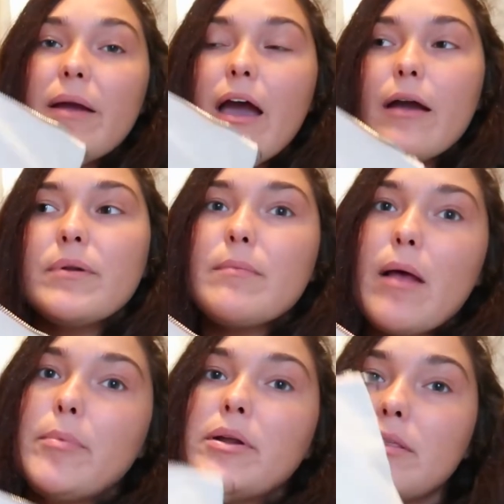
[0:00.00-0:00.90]
bag, but I'm
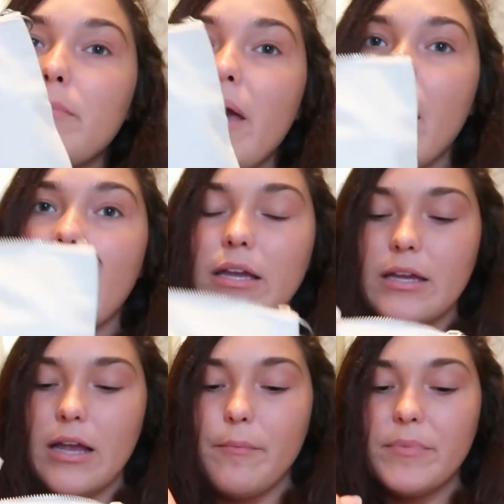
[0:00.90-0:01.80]
not putting the bag.
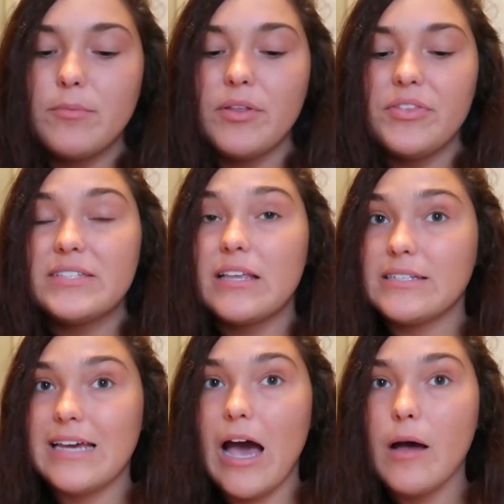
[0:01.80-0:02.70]
I'm gonna put this on
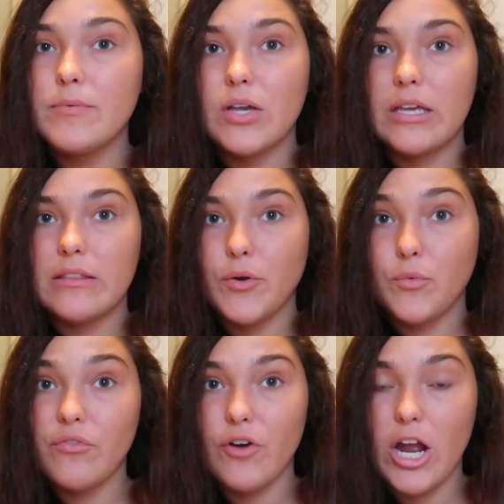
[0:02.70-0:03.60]
the top so I can like
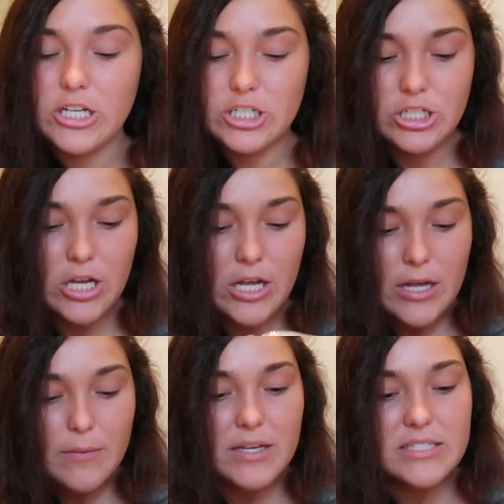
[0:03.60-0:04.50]
refresh
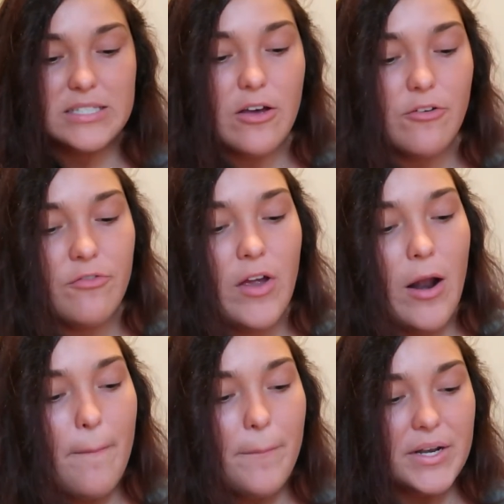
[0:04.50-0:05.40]
myself.
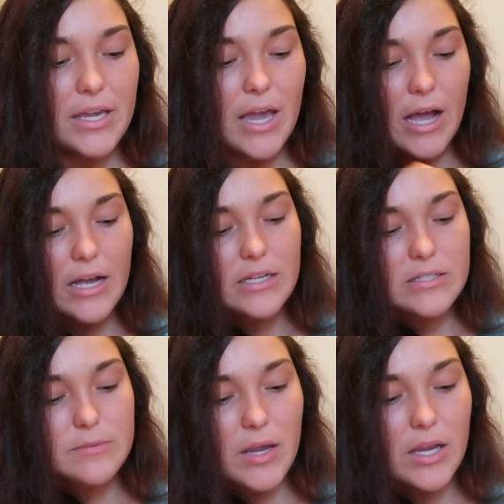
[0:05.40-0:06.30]
But it
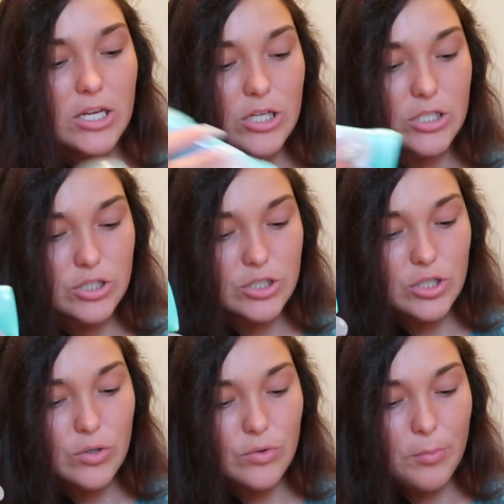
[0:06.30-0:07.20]
has my
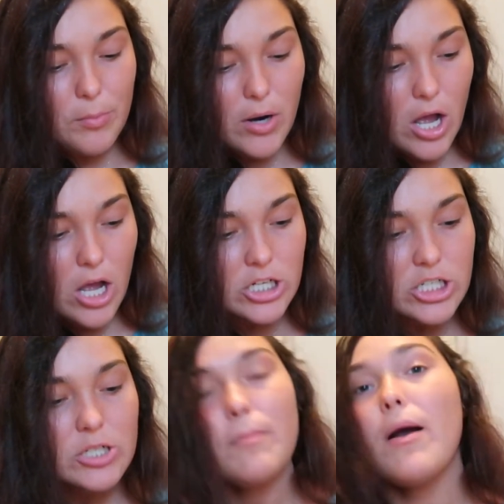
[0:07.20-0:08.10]

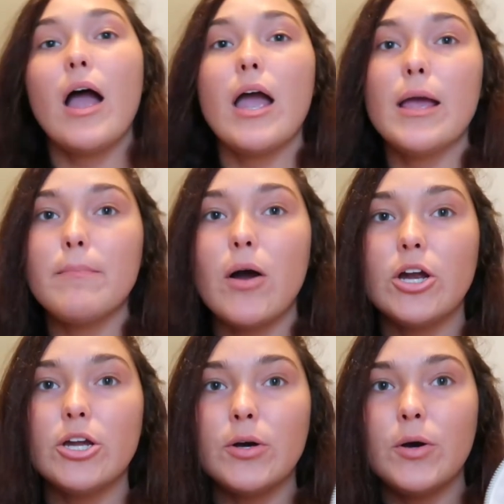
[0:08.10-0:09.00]
toothbrush, my
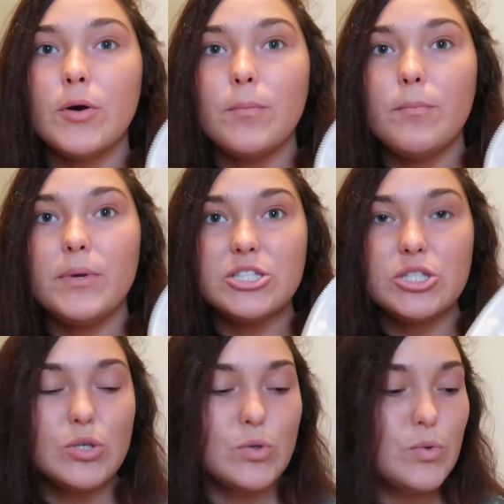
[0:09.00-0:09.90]
Mario
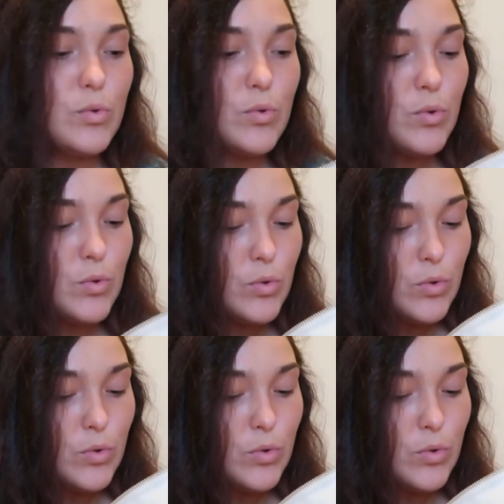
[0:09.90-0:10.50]
Biscuit,